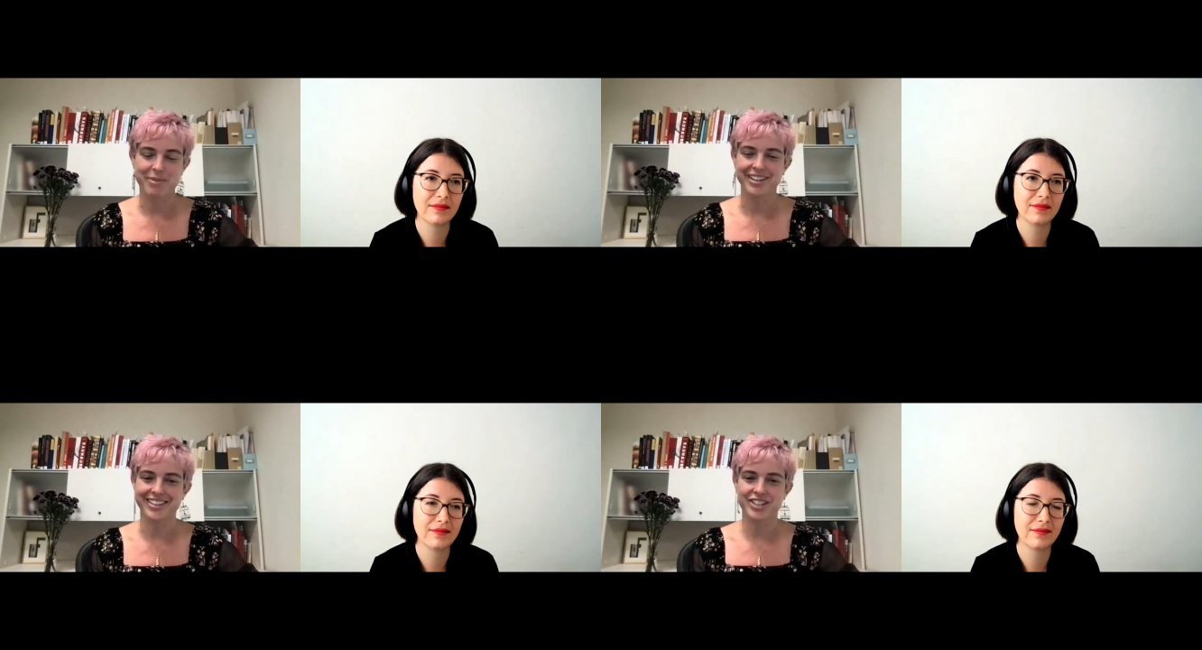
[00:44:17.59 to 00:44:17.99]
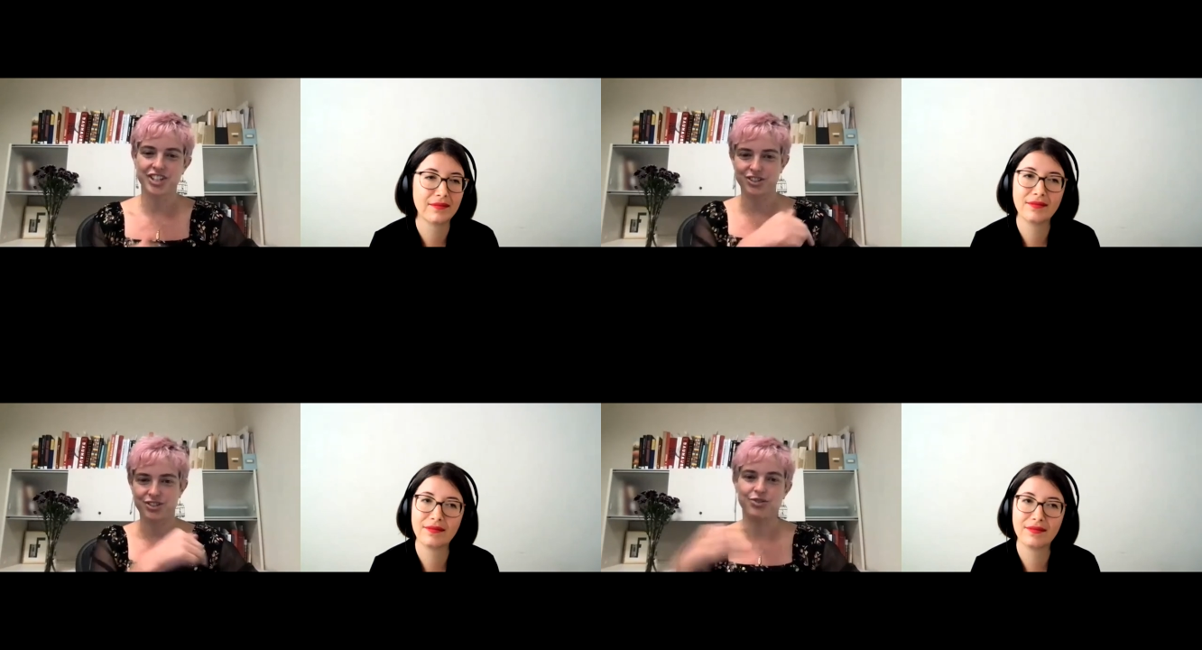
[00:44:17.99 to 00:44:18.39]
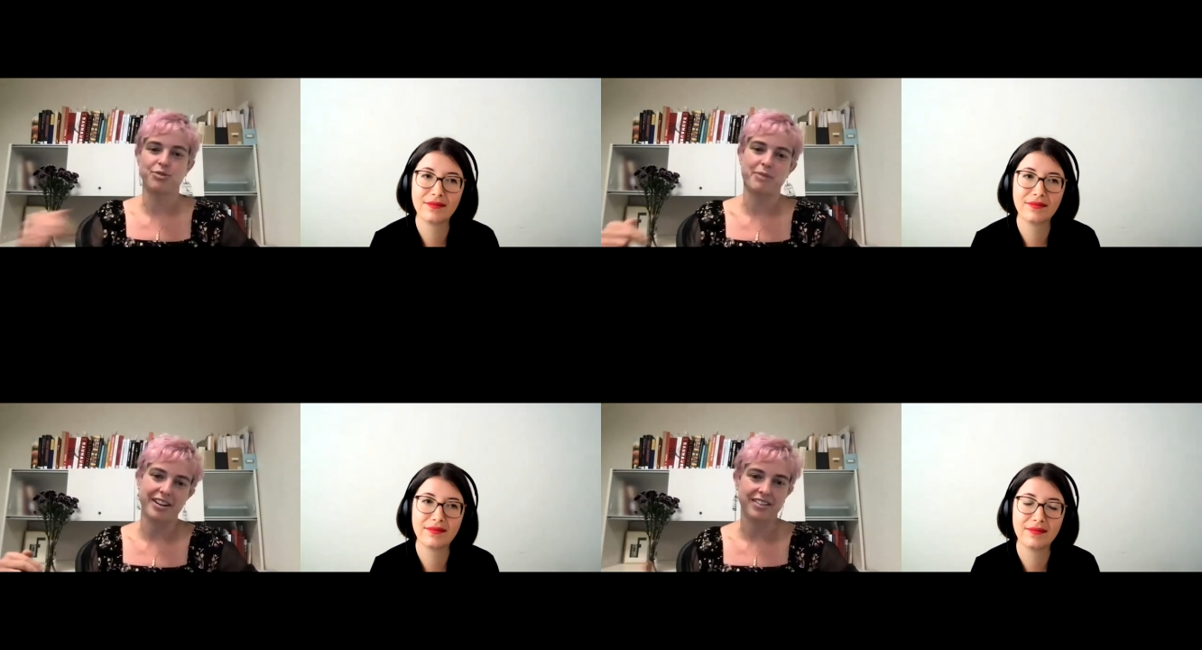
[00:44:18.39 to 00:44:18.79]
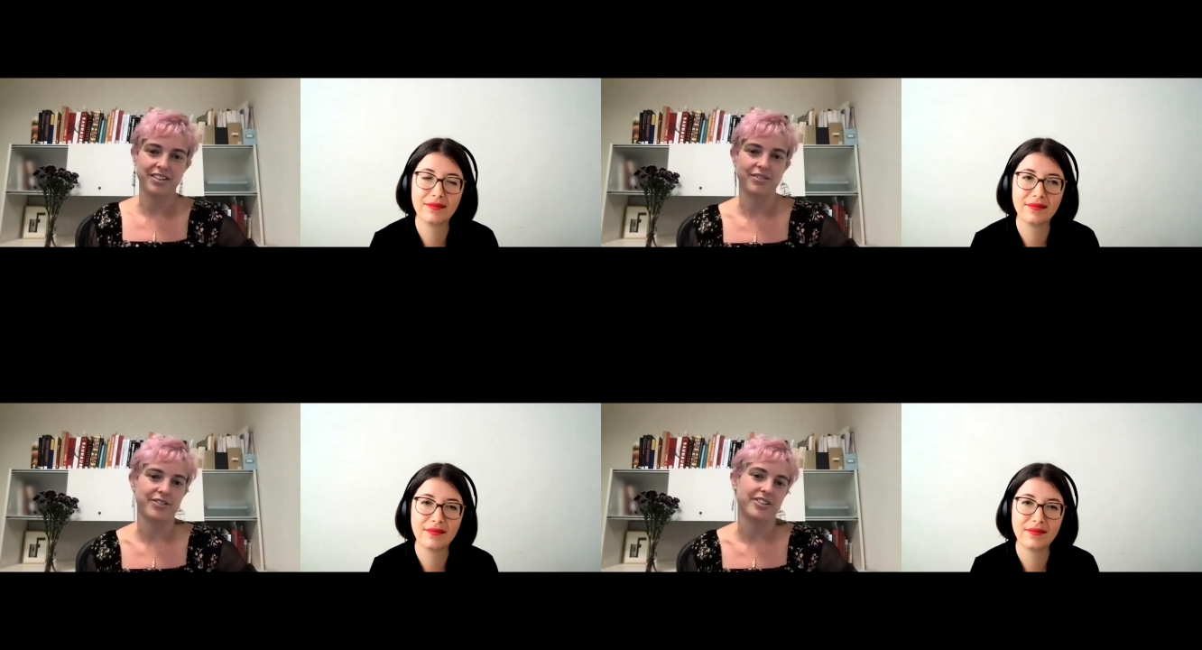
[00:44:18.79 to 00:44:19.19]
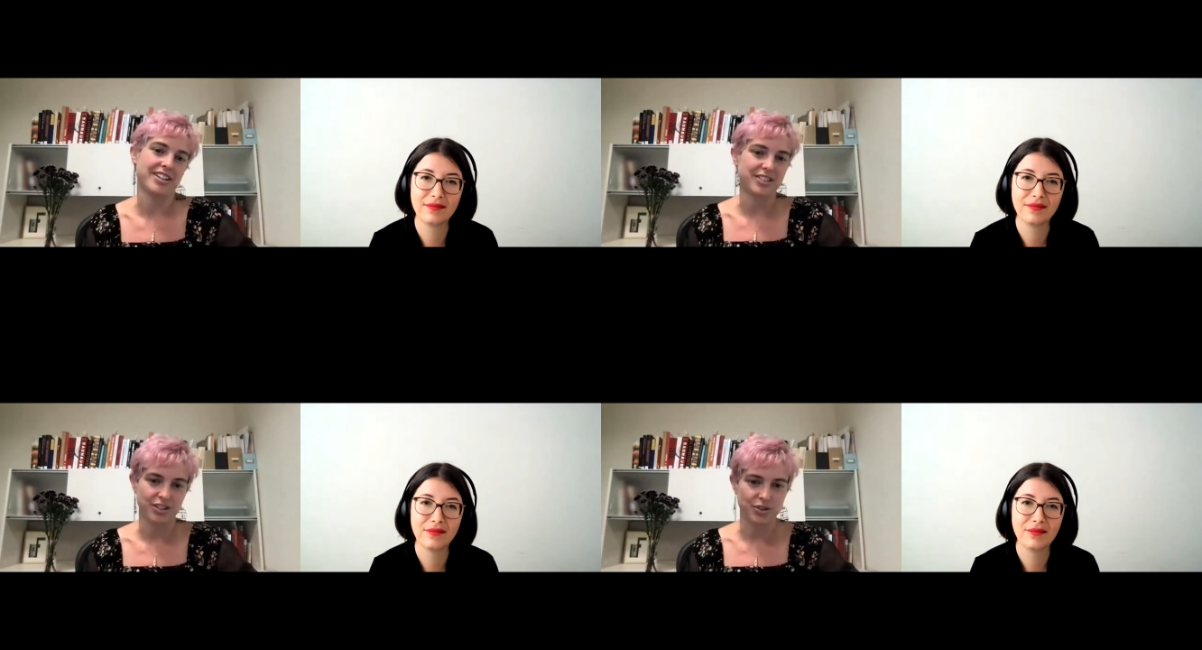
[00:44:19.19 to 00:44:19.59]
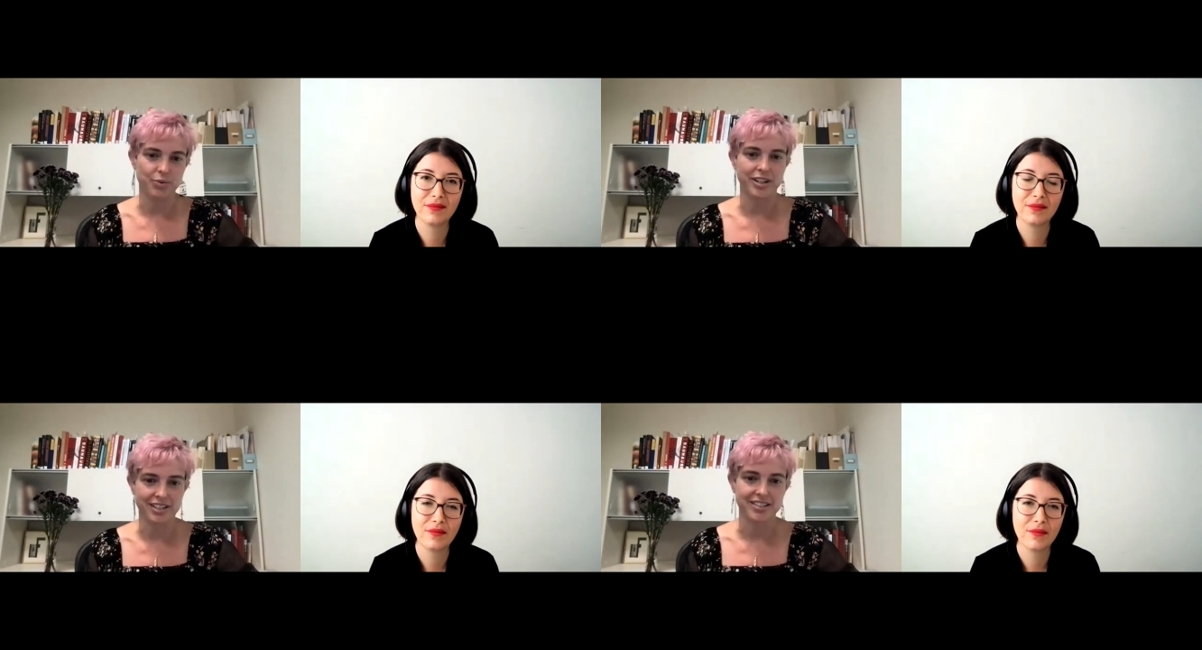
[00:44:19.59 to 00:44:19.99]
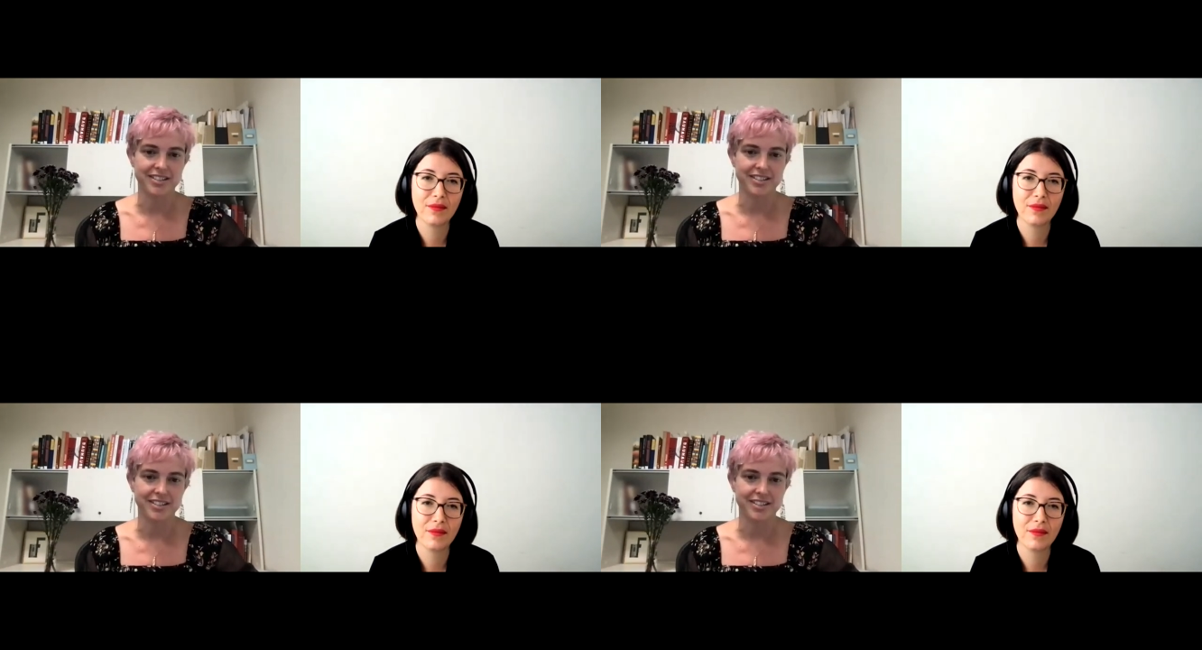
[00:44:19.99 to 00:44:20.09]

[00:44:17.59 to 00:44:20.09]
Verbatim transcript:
Speaker 1: But uh, changes so dramatically over the 1920s